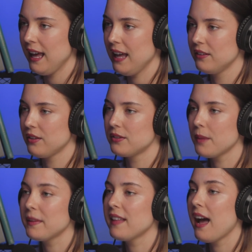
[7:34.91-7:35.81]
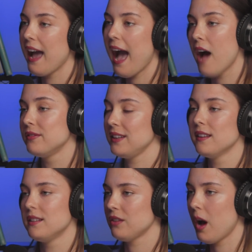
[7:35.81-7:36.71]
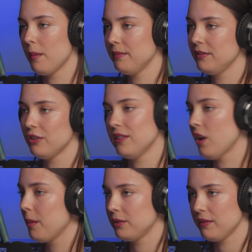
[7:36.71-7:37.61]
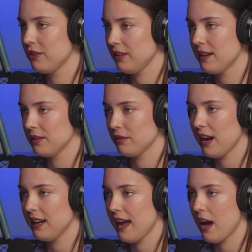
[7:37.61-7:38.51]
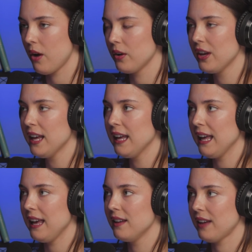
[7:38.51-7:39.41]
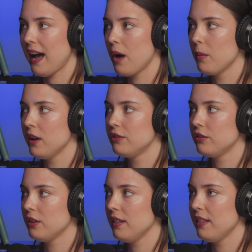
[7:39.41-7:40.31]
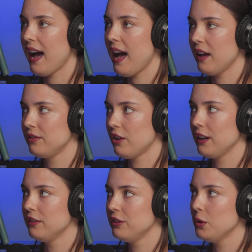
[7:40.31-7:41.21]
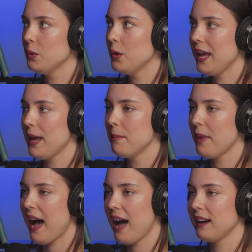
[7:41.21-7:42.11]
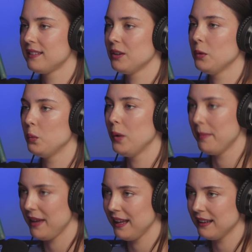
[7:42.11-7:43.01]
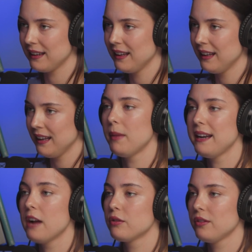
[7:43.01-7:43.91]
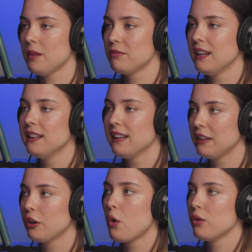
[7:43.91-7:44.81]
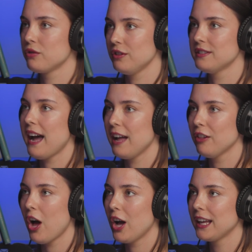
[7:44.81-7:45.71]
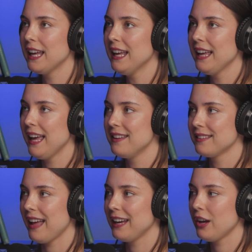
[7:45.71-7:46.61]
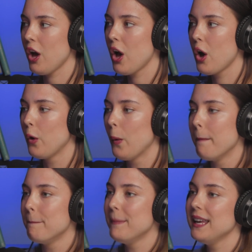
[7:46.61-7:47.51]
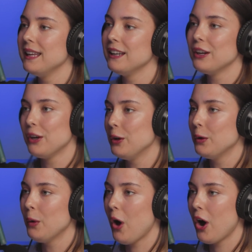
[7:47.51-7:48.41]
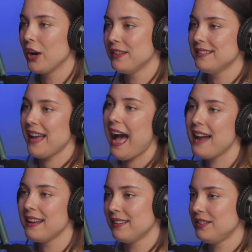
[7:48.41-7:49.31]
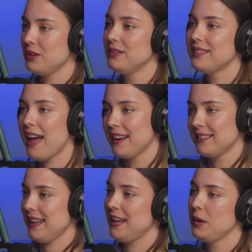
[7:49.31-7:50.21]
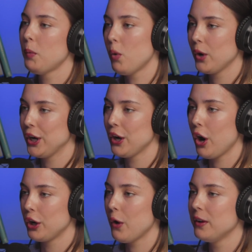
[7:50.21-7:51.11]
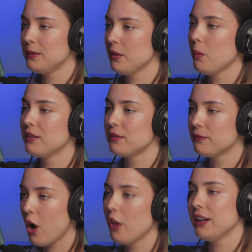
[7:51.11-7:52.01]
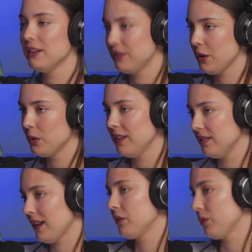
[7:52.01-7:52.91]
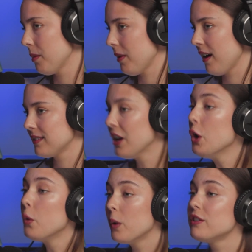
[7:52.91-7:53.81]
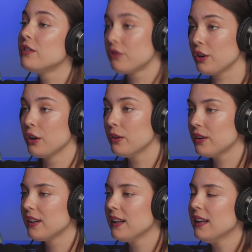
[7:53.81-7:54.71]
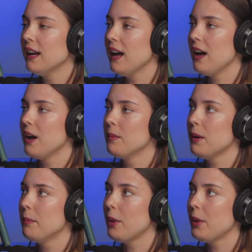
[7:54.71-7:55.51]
And so something that I have seen, this is just an observation as of right now, is how much that has started to impact women. My natural assumption in like the cultural dialogue is like, oh, men who are these addicts to sex and porn are going to be the ones falling to these sex robots, which is true. Mm-hmm.